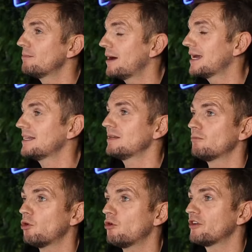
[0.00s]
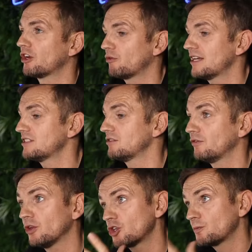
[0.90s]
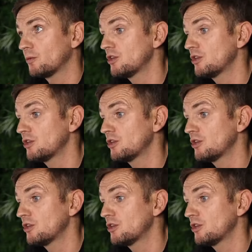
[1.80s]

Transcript: you might need more of an aggressive flush,